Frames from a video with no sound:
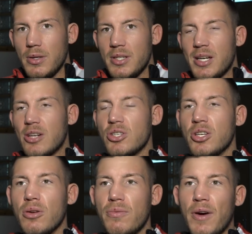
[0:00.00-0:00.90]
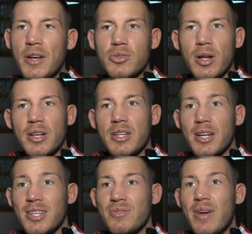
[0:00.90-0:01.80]
he's actually good fun as well,
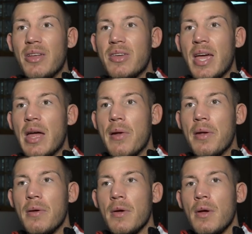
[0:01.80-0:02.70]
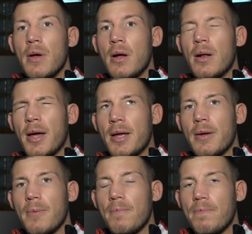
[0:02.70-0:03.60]
and he's very caring.
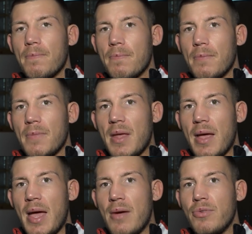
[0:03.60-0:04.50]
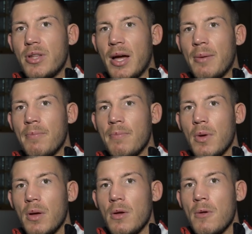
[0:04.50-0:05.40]
Like every time,
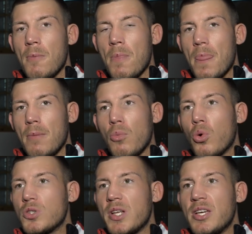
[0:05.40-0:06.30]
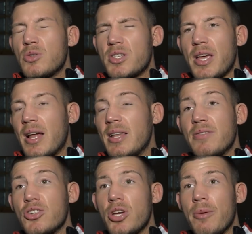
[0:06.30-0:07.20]
most days, you say I leave
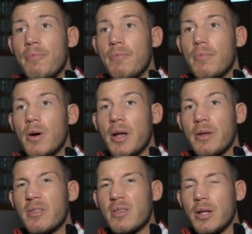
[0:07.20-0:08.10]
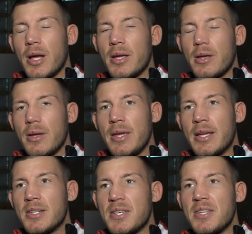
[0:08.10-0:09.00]
the gym, and like he
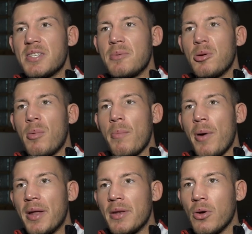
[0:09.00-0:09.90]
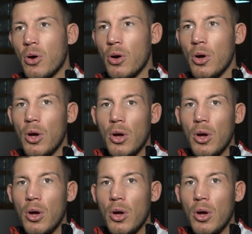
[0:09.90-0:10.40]
can see there's something on my mind, or